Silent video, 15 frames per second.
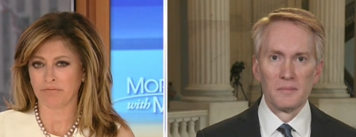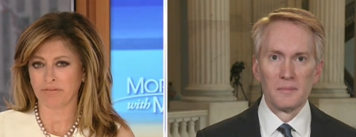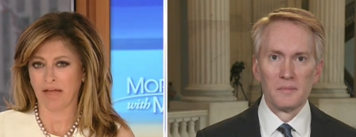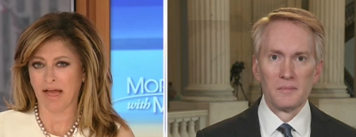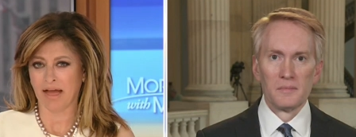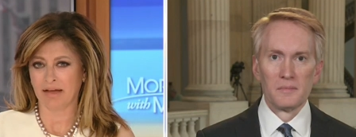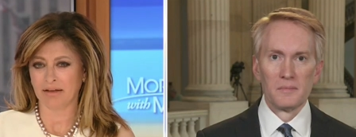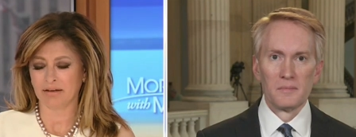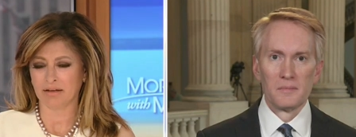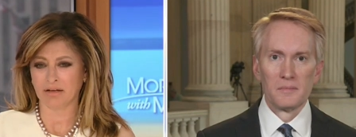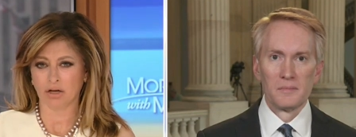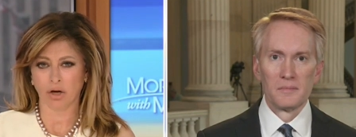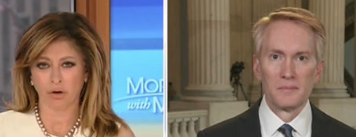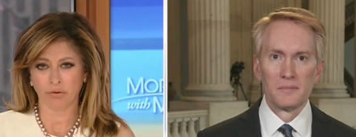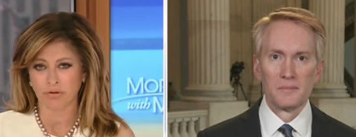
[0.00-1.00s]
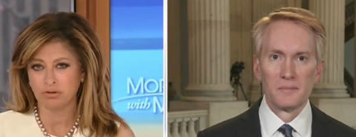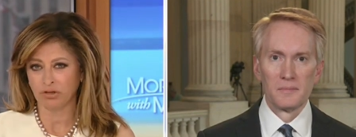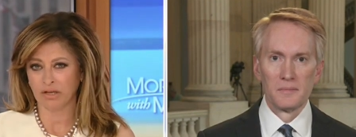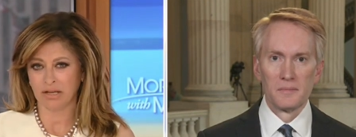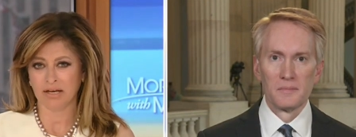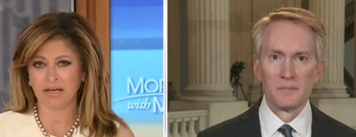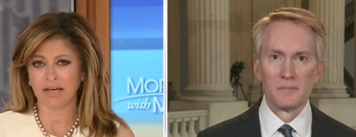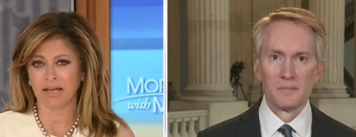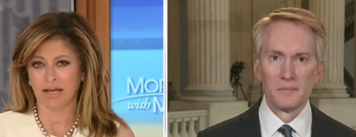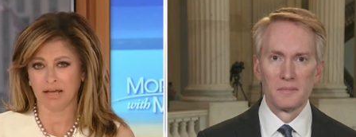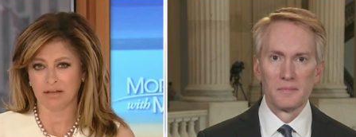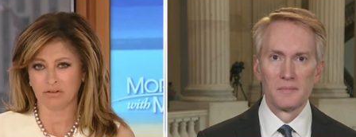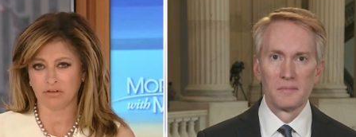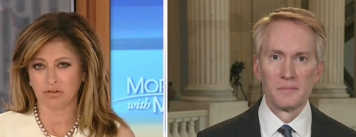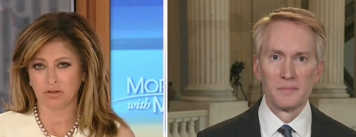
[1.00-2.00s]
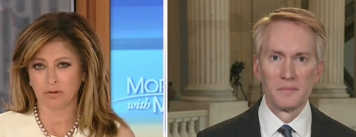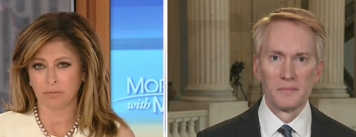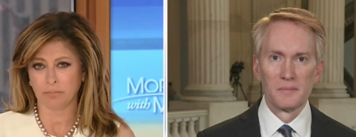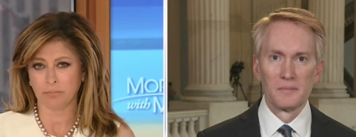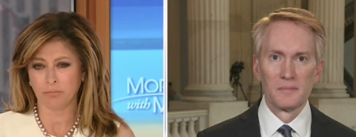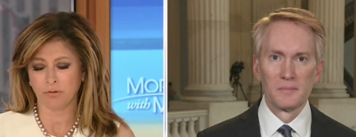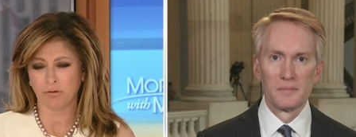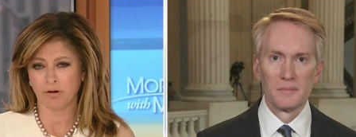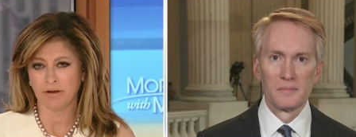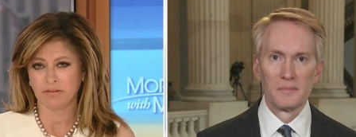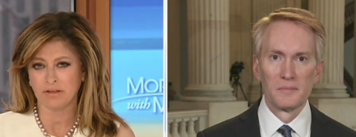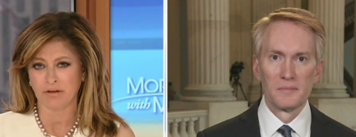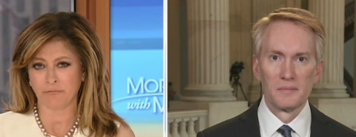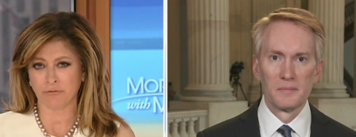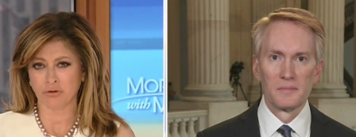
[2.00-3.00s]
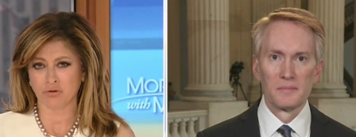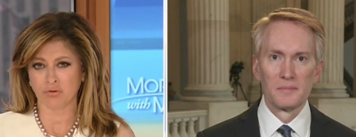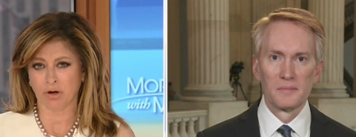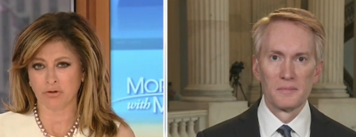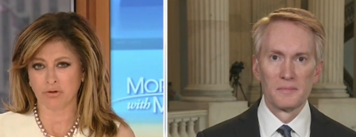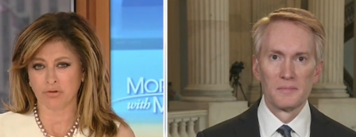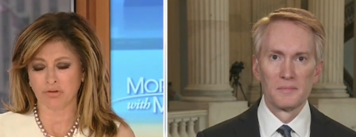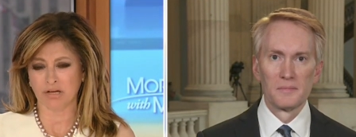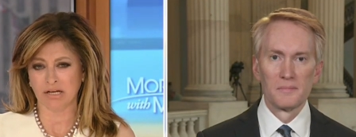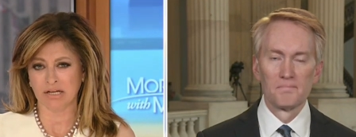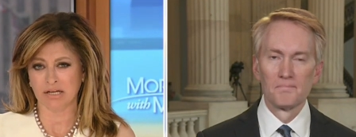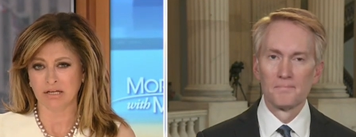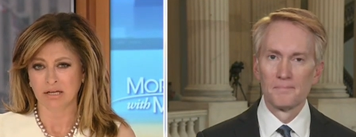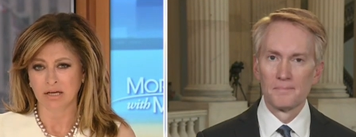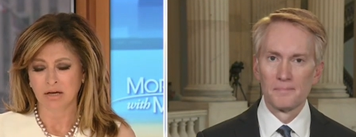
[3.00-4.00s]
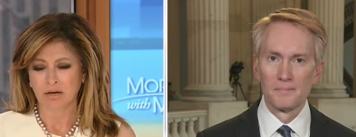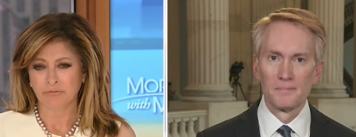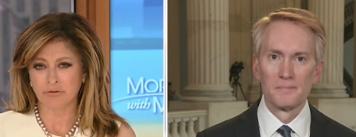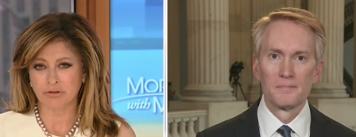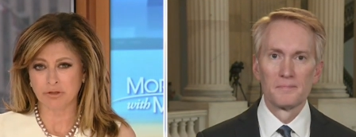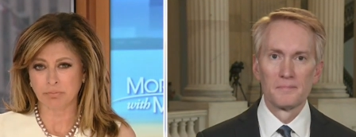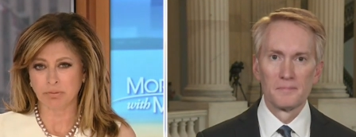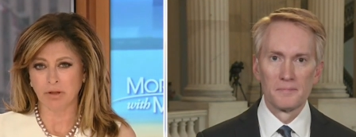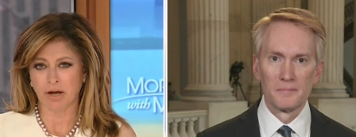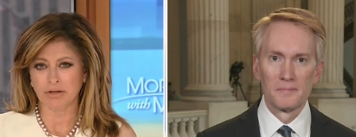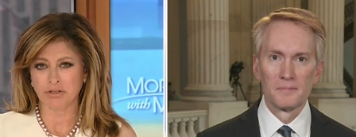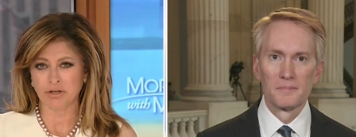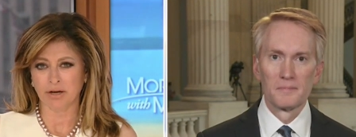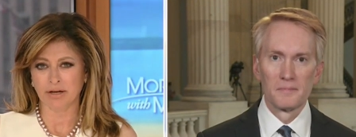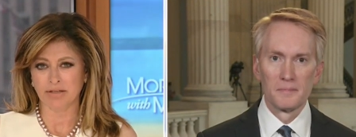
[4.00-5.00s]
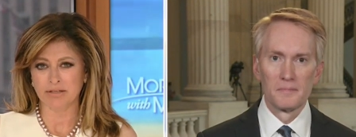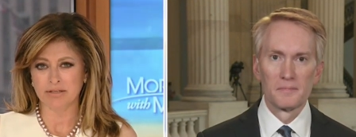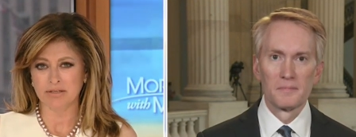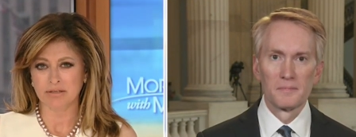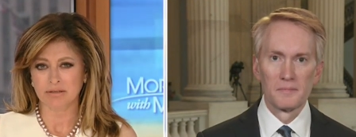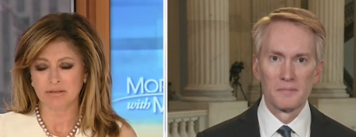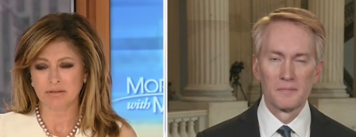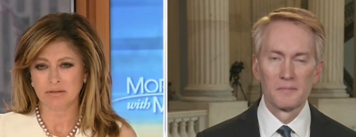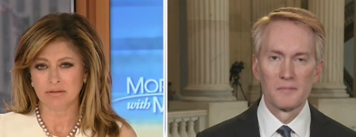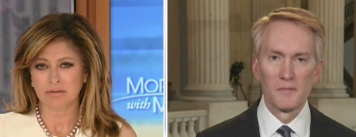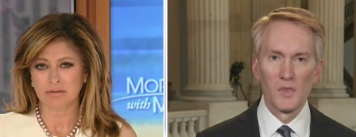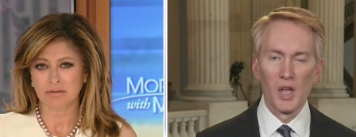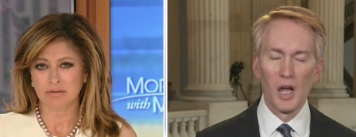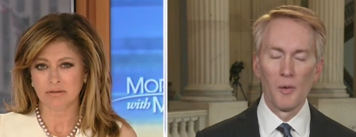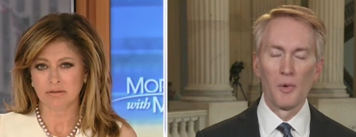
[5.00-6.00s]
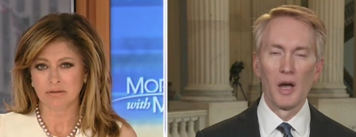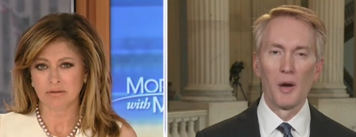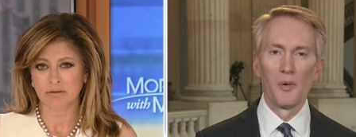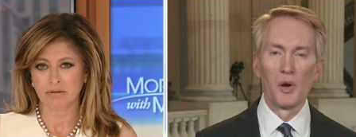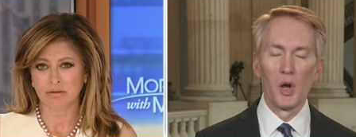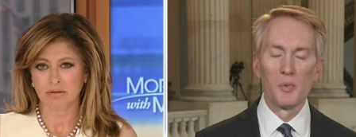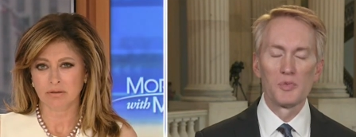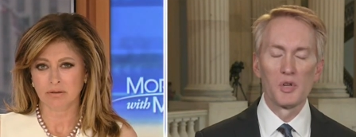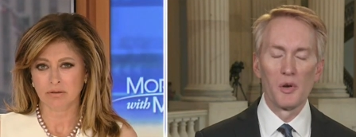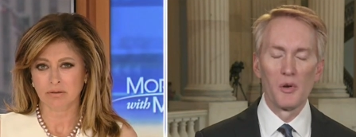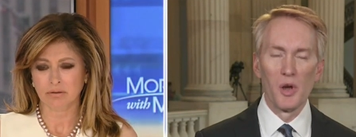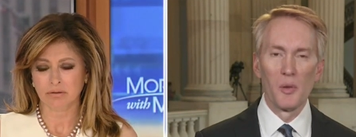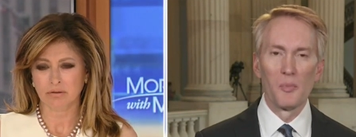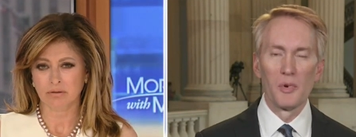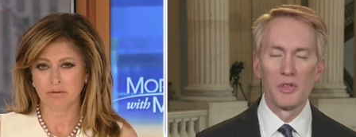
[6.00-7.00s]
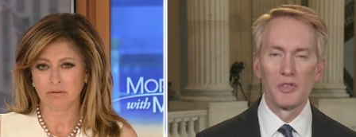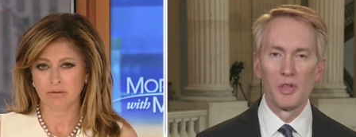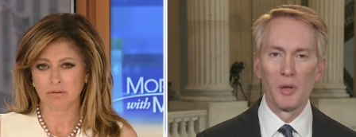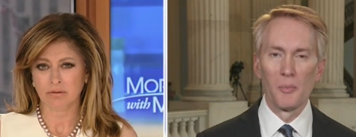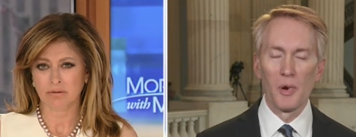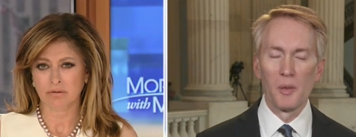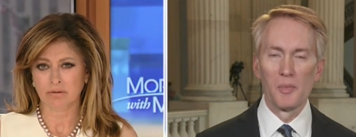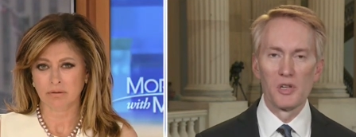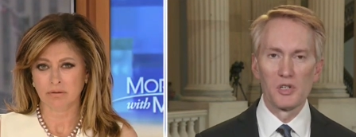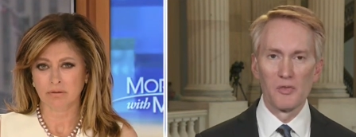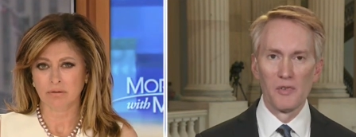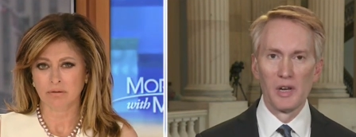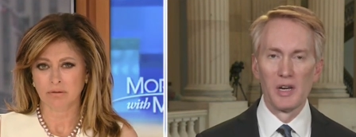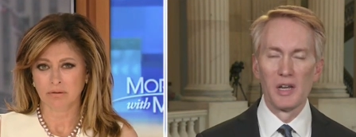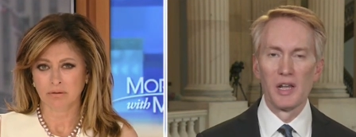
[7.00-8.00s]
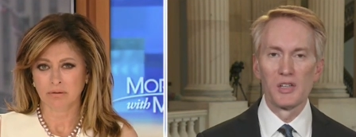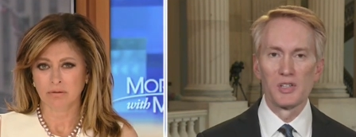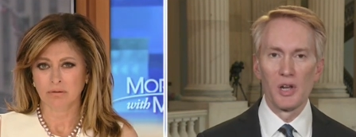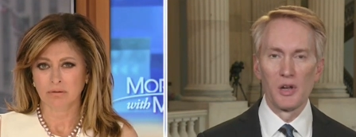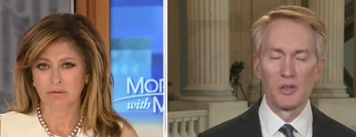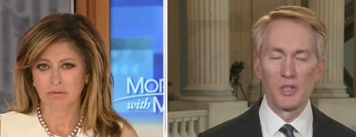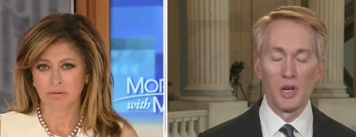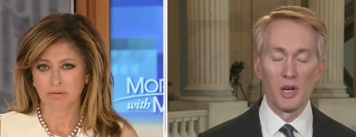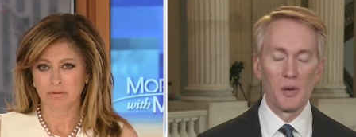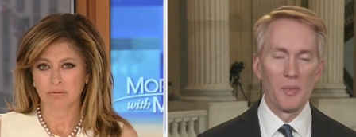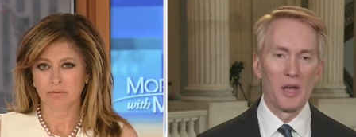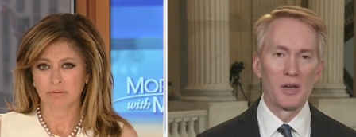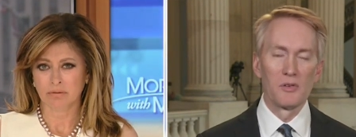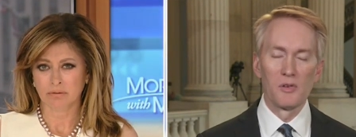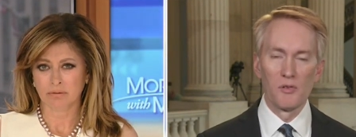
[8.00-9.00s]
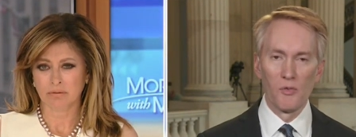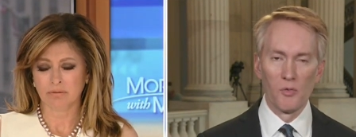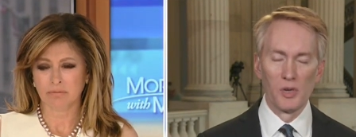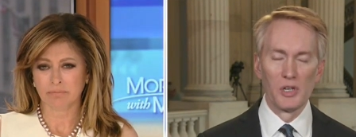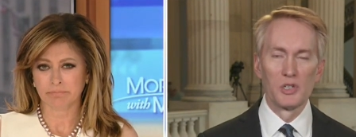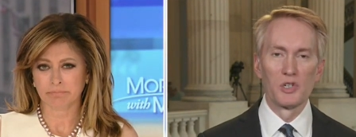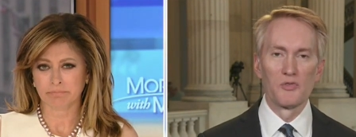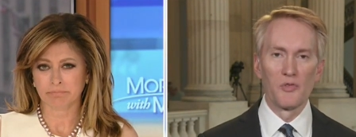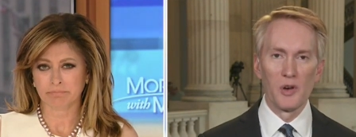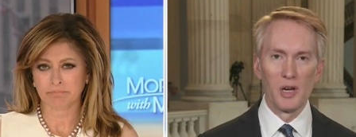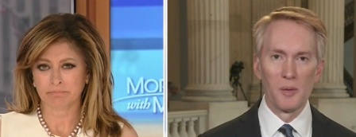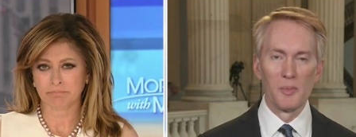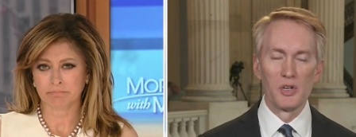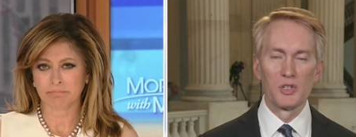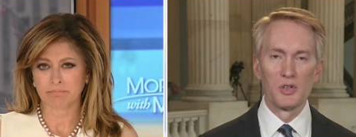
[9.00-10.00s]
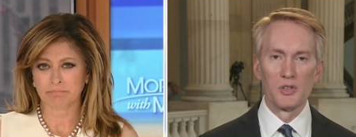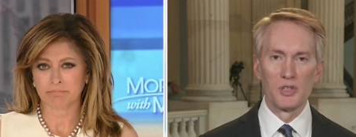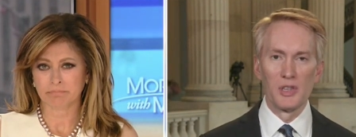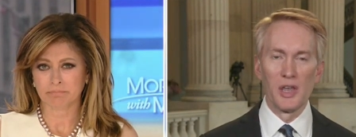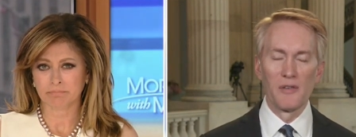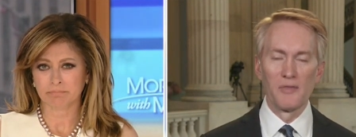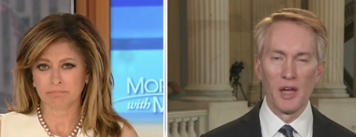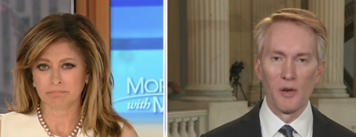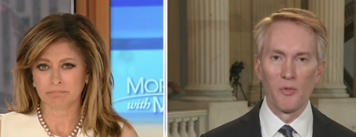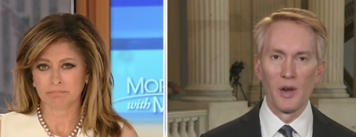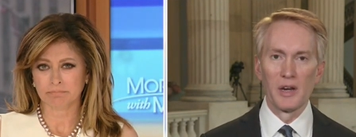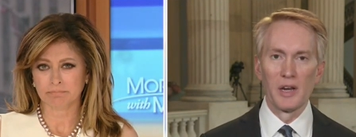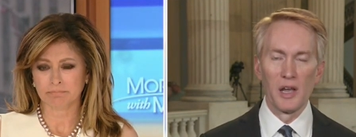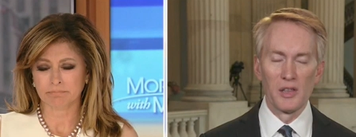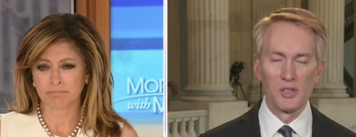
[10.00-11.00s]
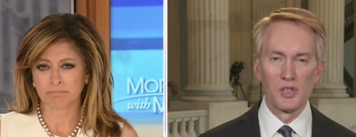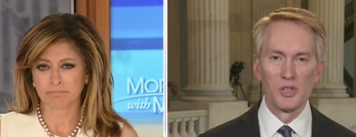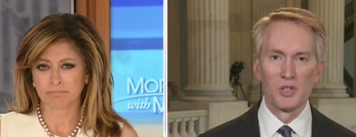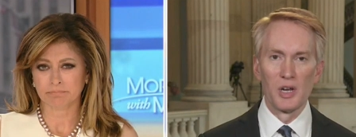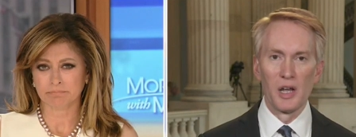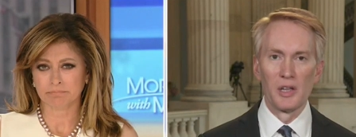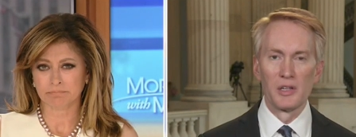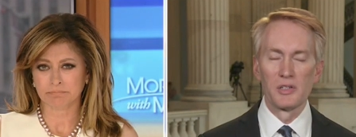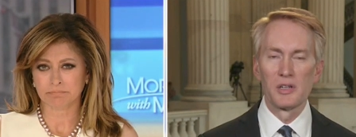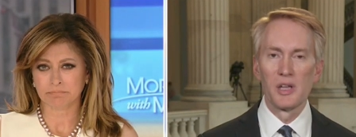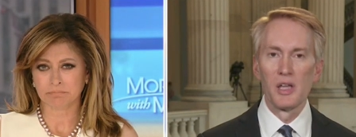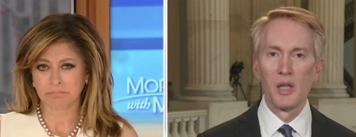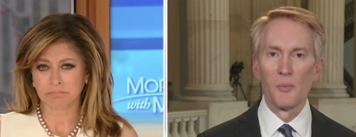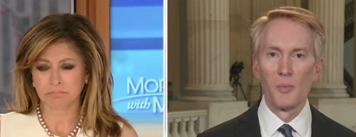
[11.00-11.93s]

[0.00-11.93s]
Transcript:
Speaker 1: of that, encouraging India to create the infrastructure needed for supply chains.
Speaker 2: I, would hope so. I would hope with the uh, Prime Minister of India, it's not only talking about religious freedom issues that they've got right now, it's a challenge,